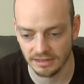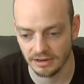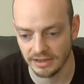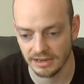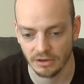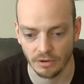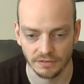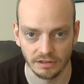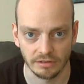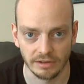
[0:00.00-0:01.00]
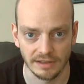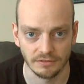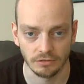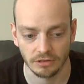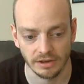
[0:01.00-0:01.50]
He'd go off and design
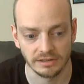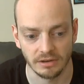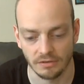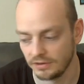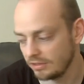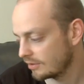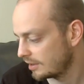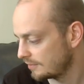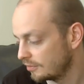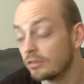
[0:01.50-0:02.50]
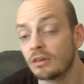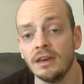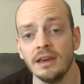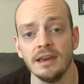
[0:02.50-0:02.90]
levels, I'd go off and design levels,